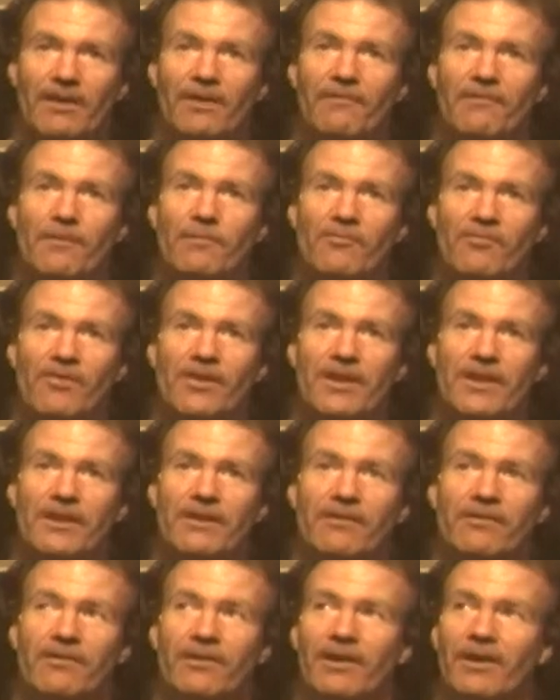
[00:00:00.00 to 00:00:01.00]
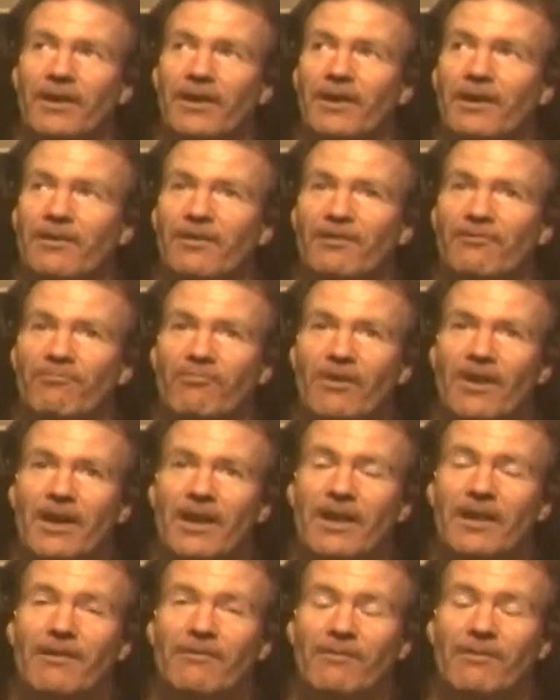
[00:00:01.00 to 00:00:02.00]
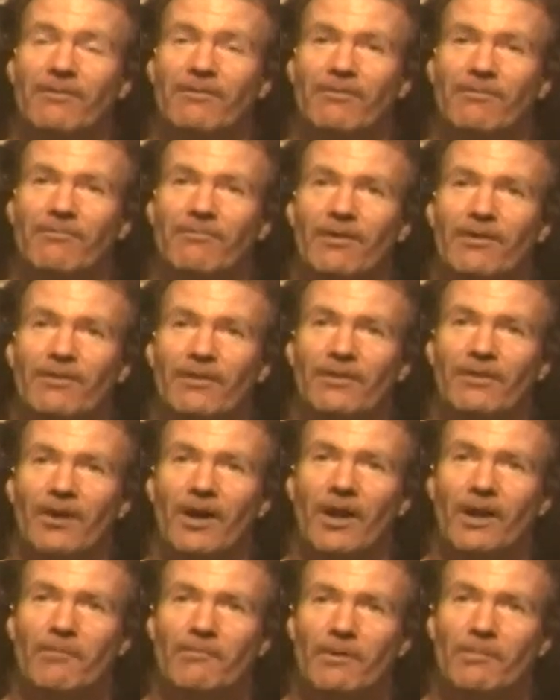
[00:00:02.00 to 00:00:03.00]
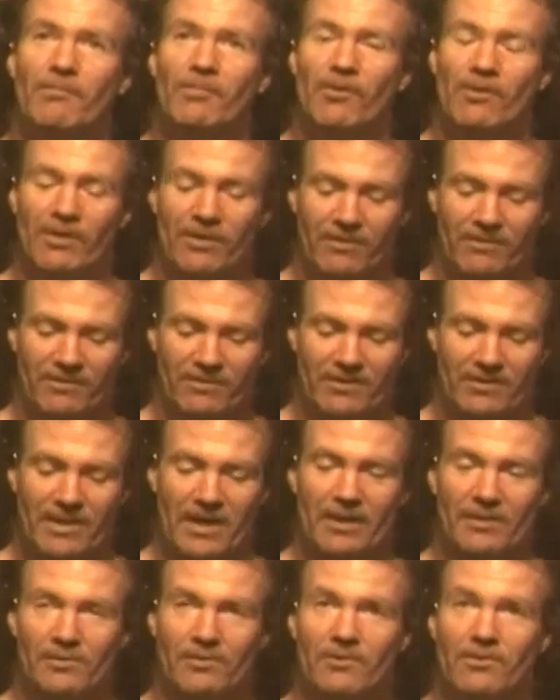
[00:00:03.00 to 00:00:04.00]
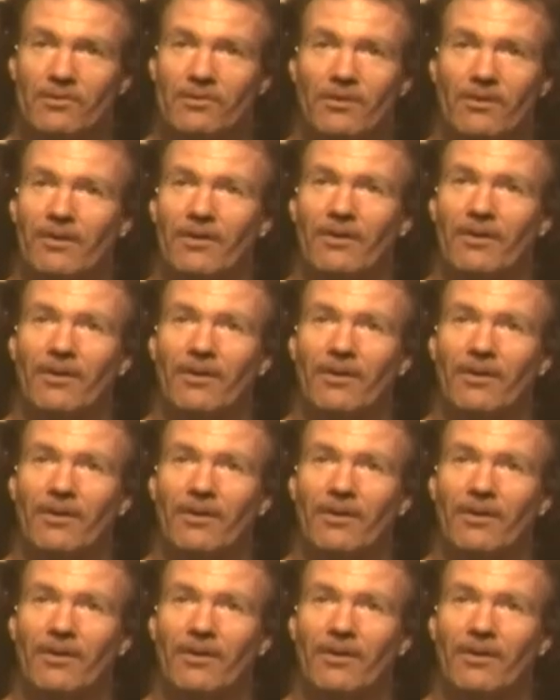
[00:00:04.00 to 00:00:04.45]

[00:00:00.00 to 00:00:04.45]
The Febreze spray was a lot of reports on that too.